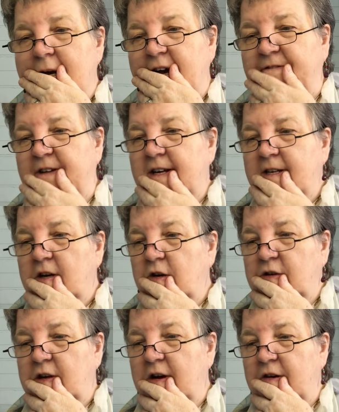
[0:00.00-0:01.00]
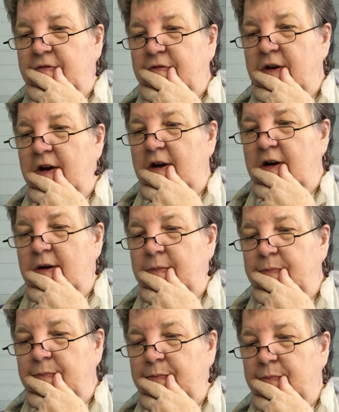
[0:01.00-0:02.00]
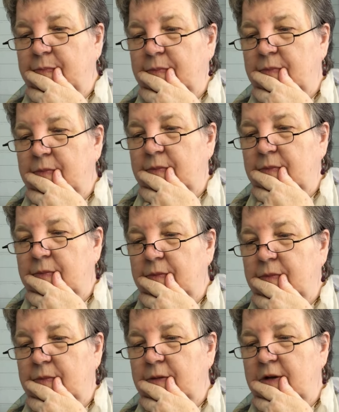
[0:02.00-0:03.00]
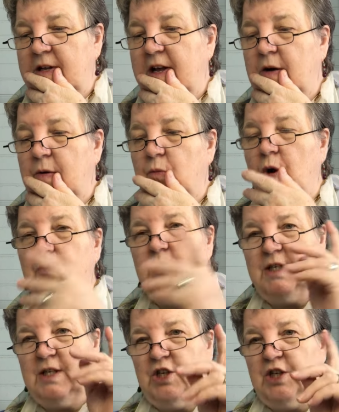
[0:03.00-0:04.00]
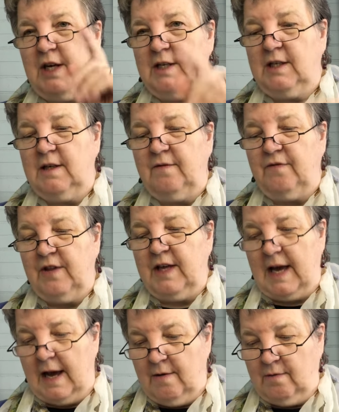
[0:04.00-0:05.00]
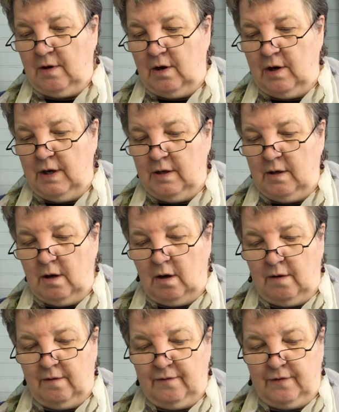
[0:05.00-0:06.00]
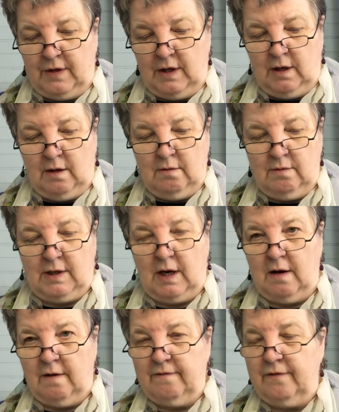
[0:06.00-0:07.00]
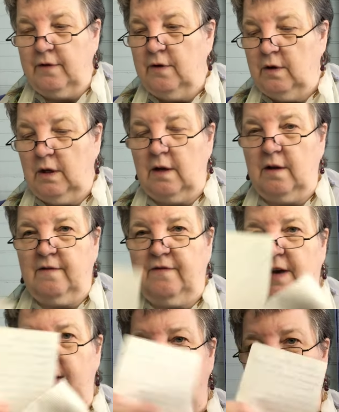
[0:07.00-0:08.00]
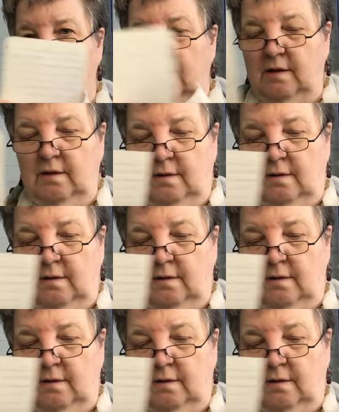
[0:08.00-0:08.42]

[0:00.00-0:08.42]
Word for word: A fantail dove um, now, what was suggested for the outline of the dove, you know, the feathers,